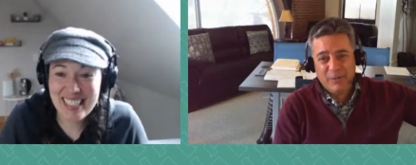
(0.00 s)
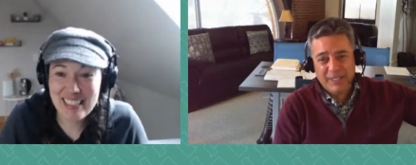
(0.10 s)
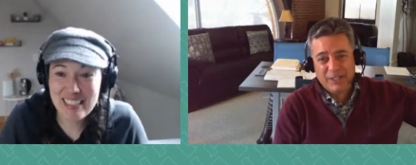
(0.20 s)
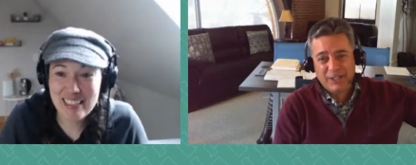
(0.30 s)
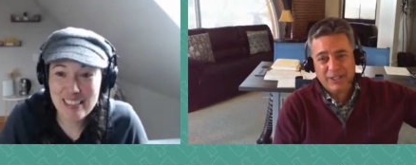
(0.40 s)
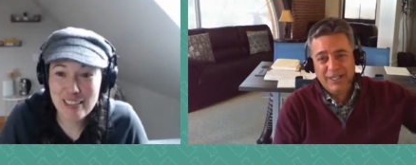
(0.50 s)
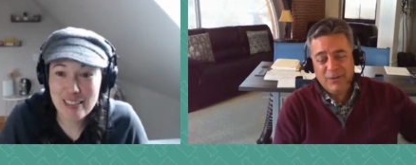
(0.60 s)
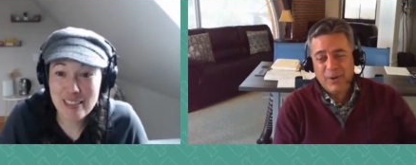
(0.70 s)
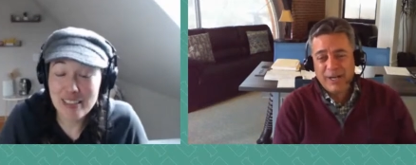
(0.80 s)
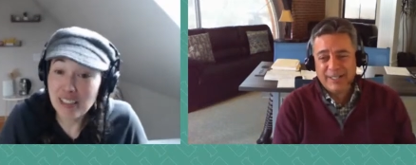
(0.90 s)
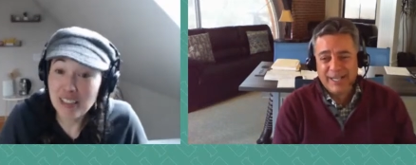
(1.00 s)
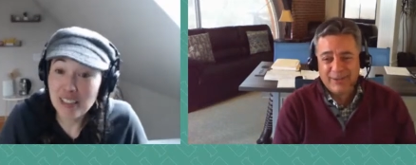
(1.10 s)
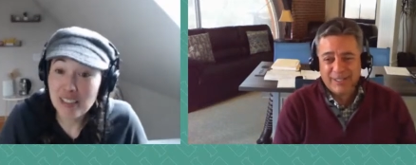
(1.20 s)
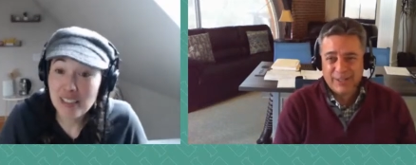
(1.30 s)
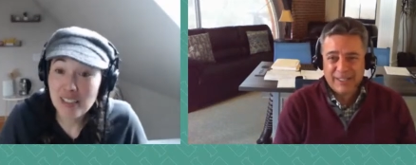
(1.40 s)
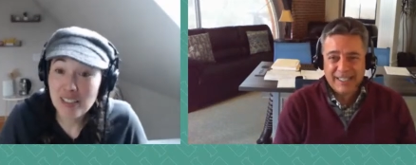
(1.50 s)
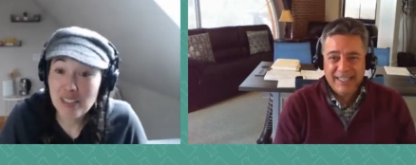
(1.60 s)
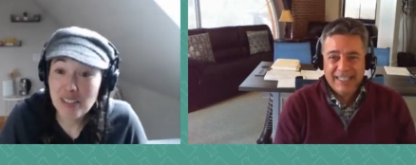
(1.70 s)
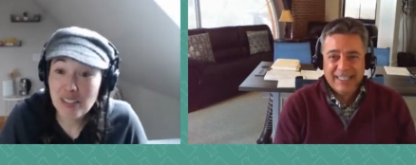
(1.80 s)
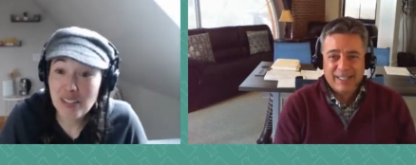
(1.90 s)
Speaker 1: in the winter, water towers. So it's
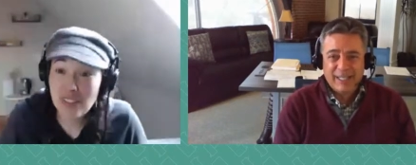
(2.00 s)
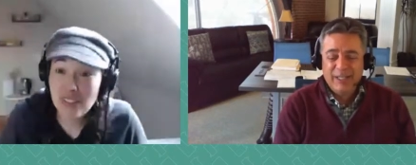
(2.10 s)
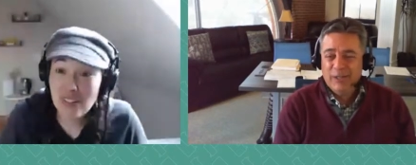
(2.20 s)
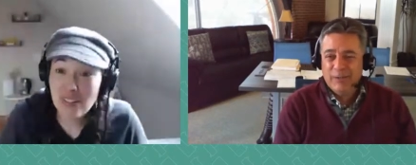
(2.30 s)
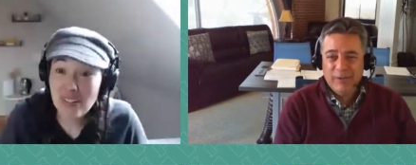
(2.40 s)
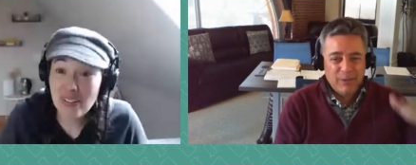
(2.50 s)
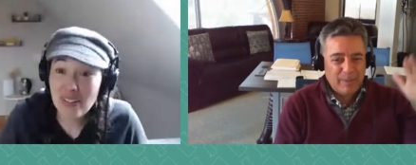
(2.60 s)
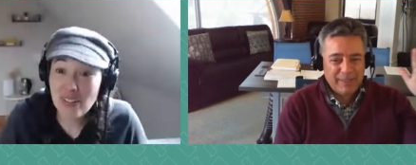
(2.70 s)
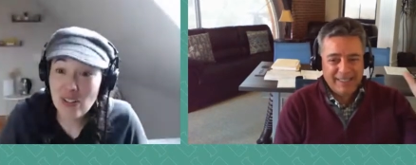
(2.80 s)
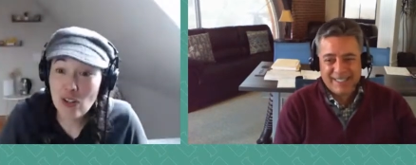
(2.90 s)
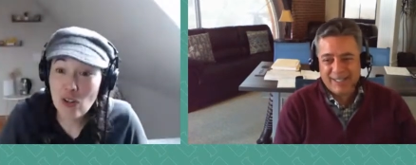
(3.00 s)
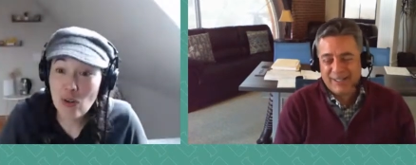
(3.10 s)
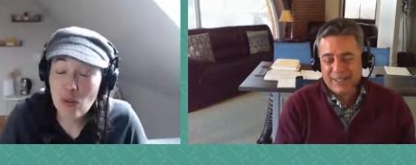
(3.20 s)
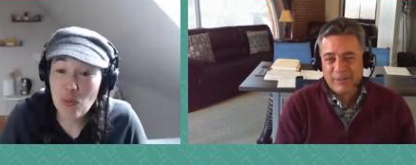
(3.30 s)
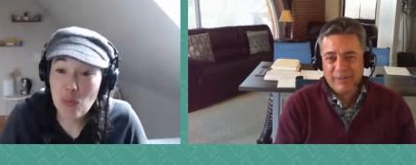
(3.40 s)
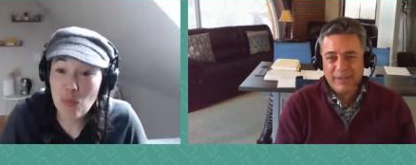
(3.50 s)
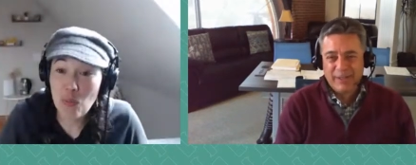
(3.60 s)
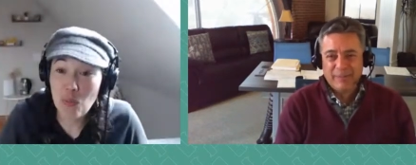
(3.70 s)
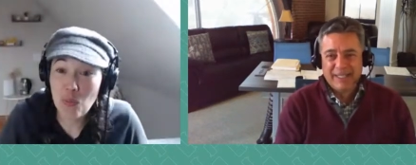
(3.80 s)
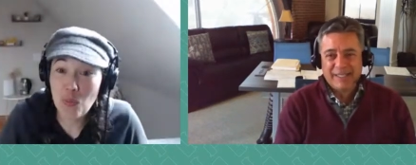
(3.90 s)
it's a huge view up on this hill. So we're
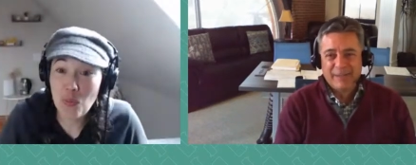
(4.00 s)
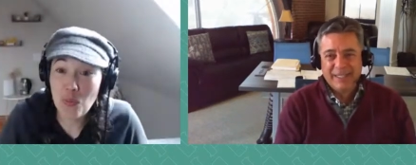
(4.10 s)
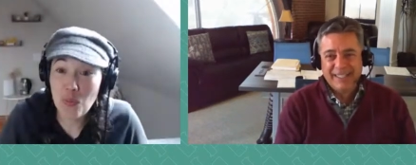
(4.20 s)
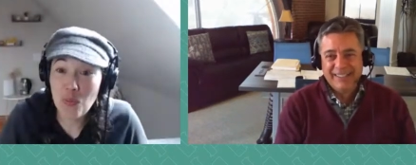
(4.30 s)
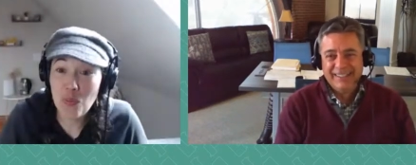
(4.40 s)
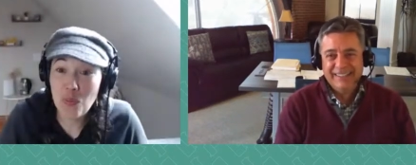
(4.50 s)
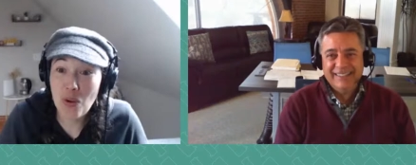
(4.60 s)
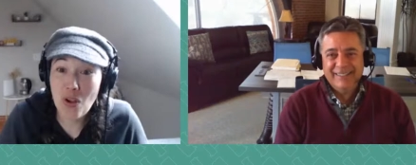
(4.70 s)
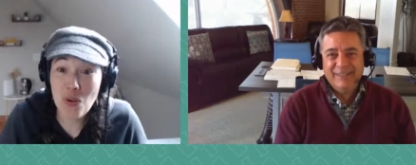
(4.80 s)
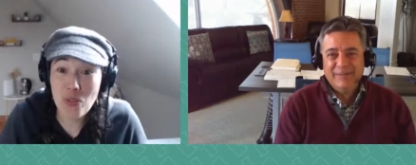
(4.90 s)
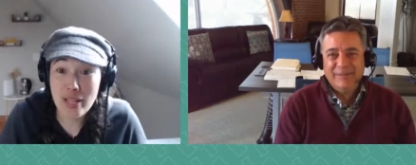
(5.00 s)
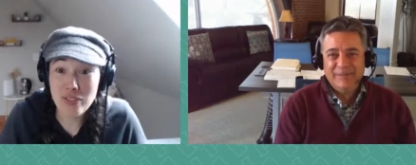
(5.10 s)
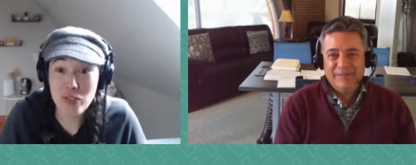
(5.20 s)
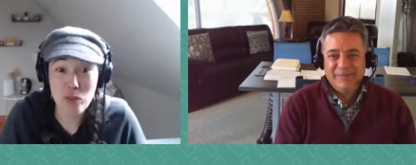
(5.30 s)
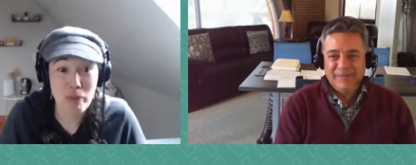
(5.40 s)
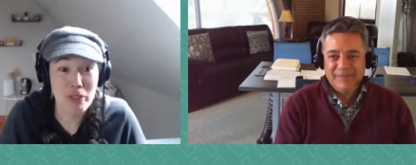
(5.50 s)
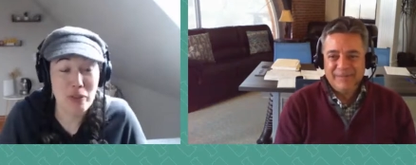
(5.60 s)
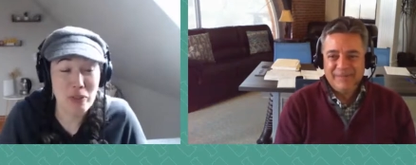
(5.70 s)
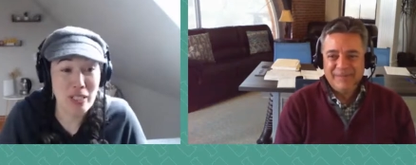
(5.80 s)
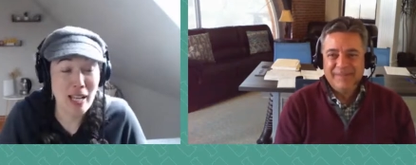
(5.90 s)
very blessed to be here.
Speaker 2: Oh, that's super
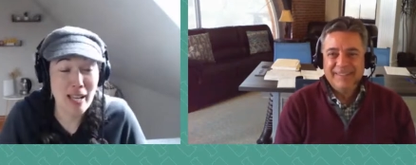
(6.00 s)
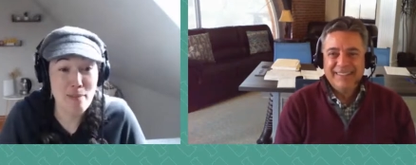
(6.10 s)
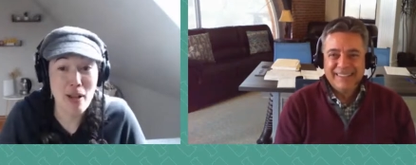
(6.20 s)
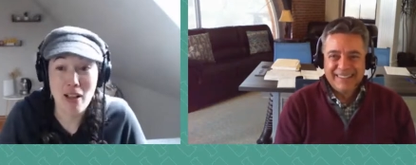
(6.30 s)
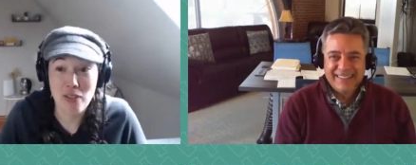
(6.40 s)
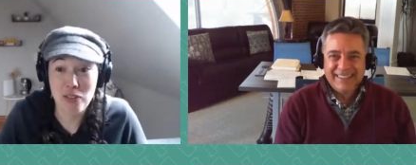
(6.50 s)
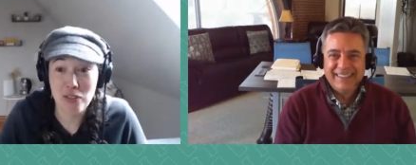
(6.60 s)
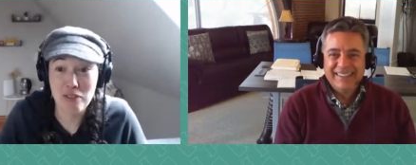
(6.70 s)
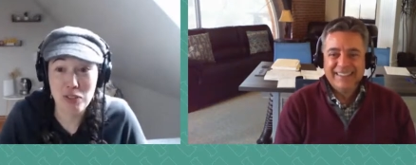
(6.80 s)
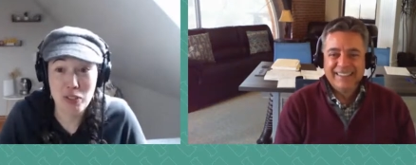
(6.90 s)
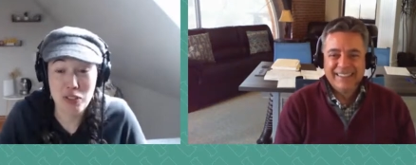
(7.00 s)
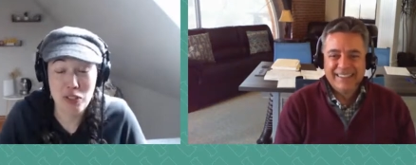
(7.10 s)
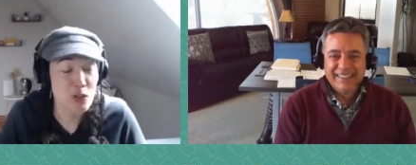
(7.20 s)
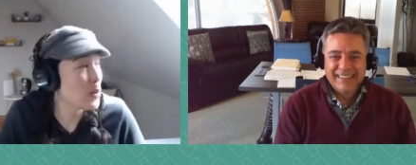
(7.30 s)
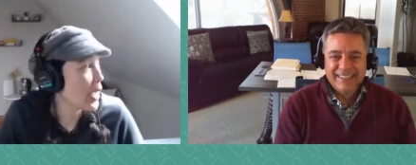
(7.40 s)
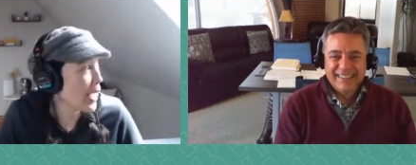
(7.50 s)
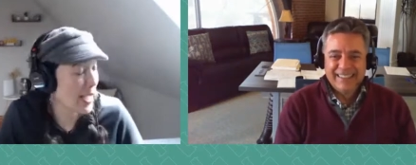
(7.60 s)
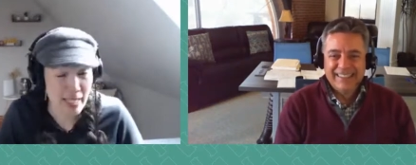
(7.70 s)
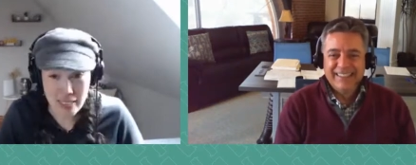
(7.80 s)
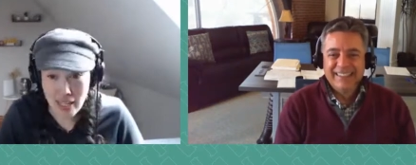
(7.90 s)
cool. I'm on the third floor too,
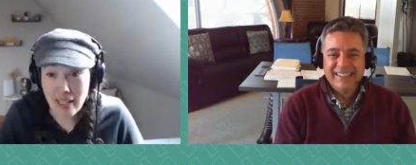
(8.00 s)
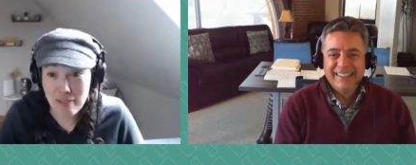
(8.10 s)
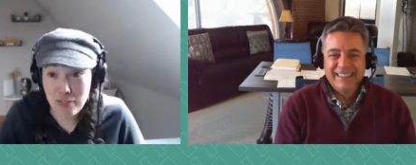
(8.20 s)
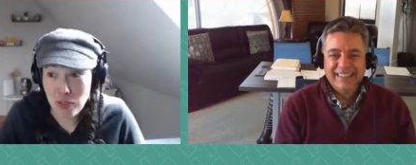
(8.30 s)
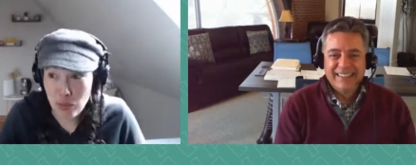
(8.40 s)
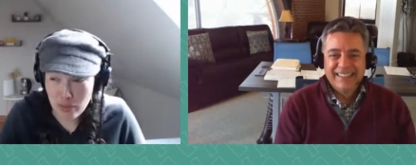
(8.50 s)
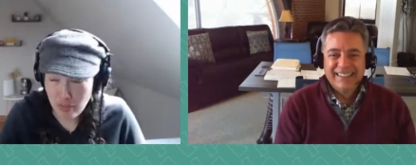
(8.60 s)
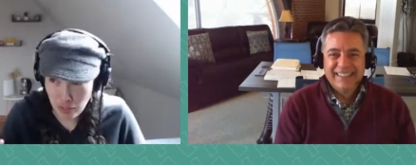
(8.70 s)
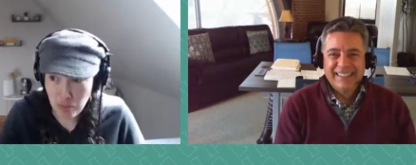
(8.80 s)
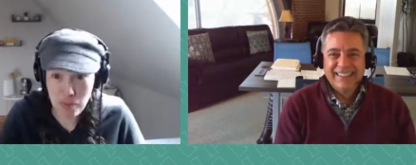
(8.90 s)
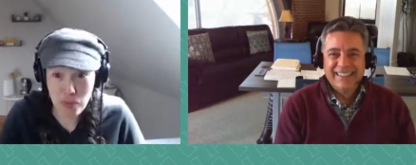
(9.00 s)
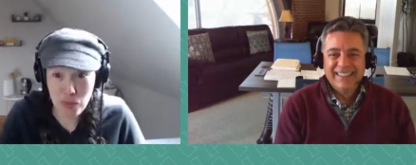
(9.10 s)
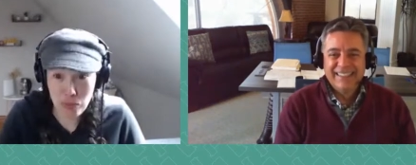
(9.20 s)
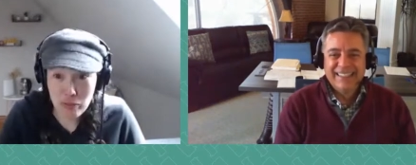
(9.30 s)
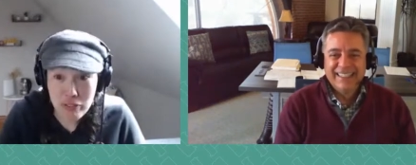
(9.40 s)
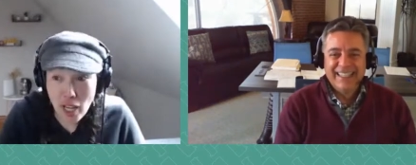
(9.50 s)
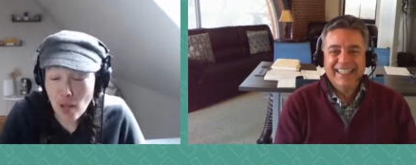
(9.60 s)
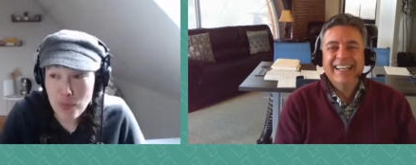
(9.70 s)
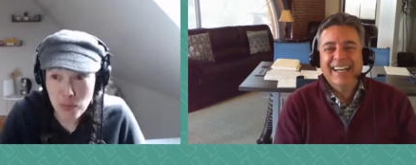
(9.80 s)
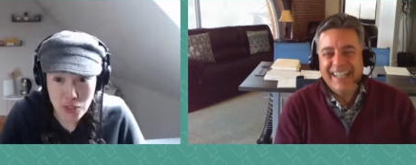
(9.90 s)
and I have views of other people's
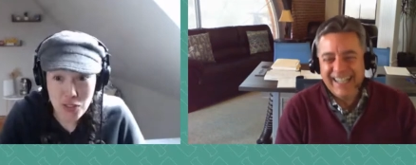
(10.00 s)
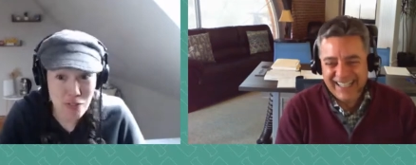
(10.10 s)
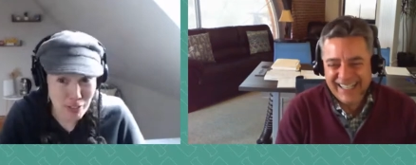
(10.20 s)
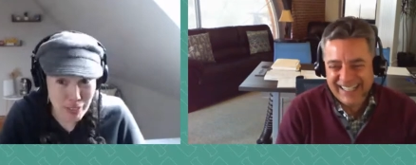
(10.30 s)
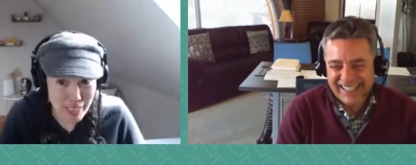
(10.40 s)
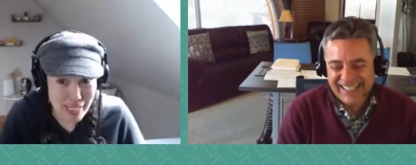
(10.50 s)
rooftops, which is very